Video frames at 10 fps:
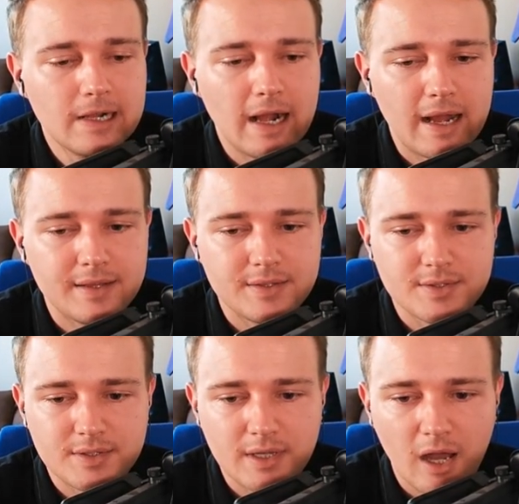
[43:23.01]
And
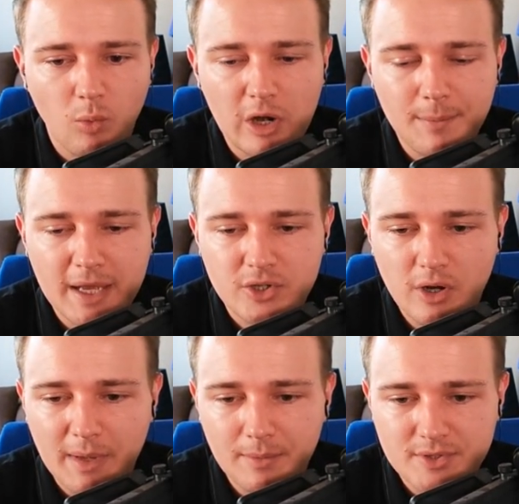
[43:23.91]
yeah, I want to make sure I'm
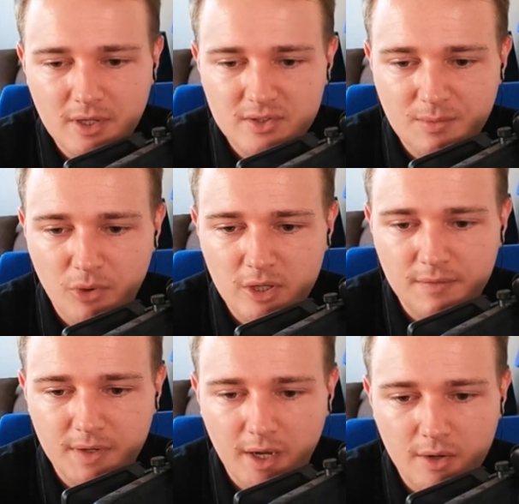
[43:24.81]
able to bring you
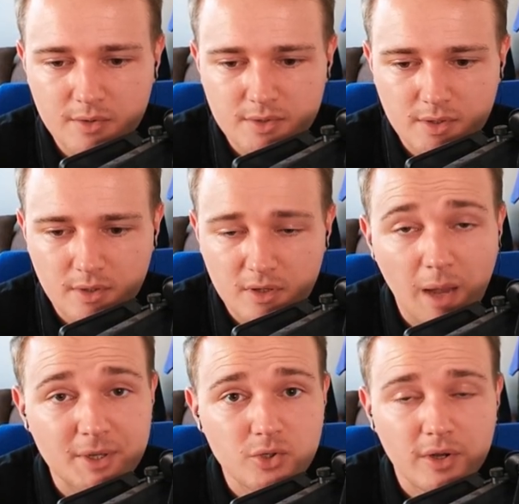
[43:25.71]
videos that I'm
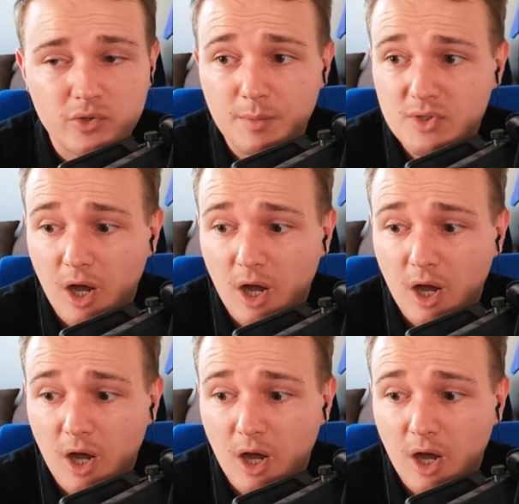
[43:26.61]
enjoying doing, because